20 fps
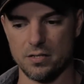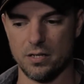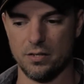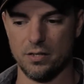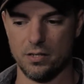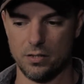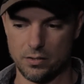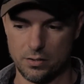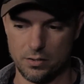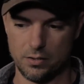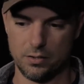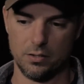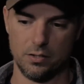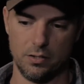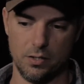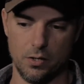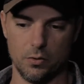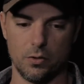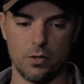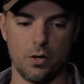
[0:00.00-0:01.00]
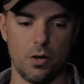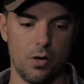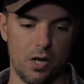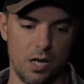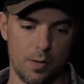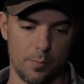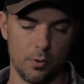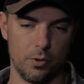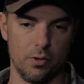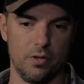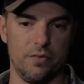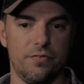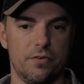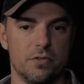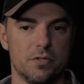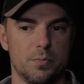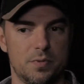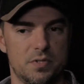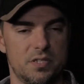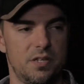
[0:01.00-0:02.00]
and then go to Amarillo for
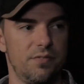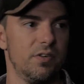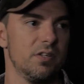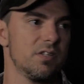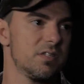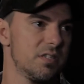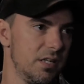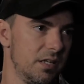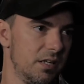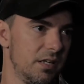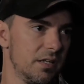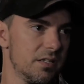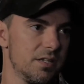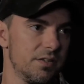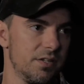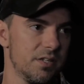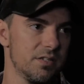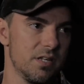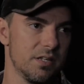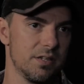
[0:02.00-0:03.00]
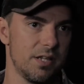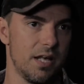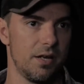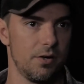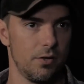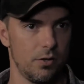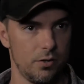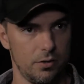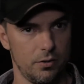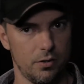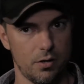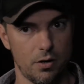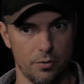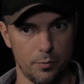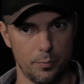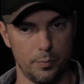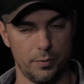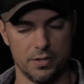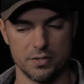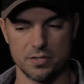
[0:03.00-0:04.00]
specific scenics and things like that, or other
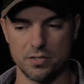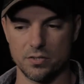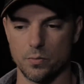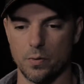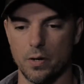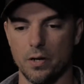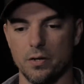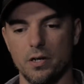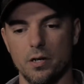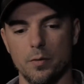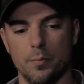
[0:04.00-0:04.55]
places around here.